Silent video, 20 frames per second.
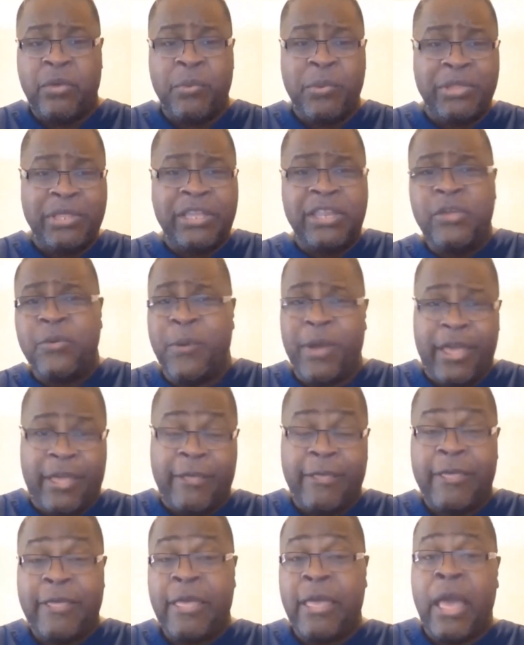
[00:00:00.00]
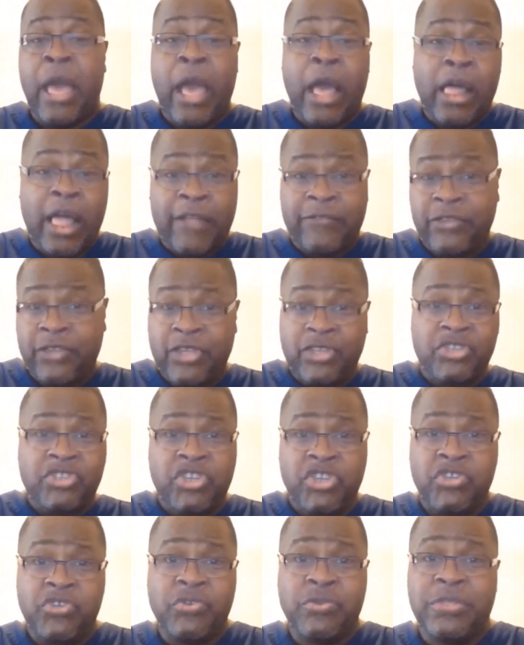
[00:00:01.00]
Well, anyway, I'll have to
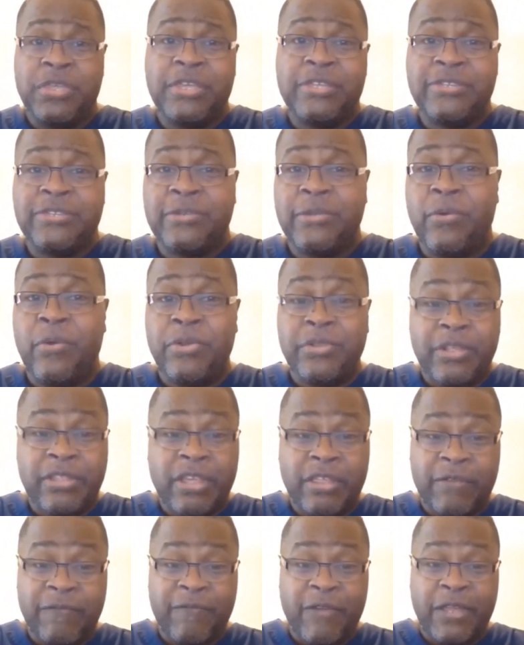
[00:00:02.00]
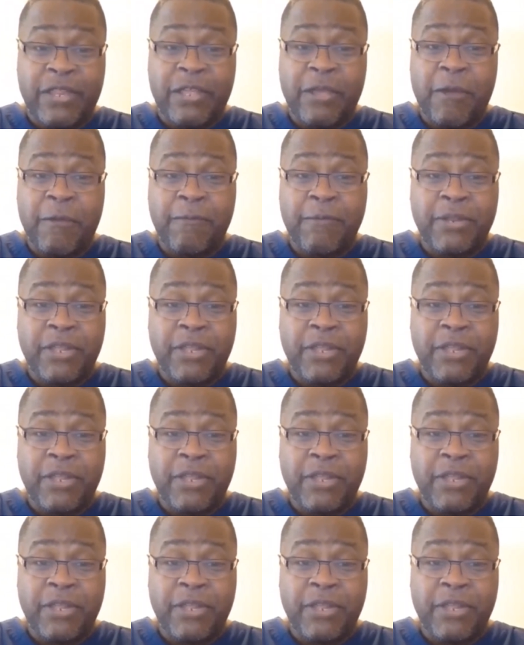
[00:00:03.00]
continue this on another video,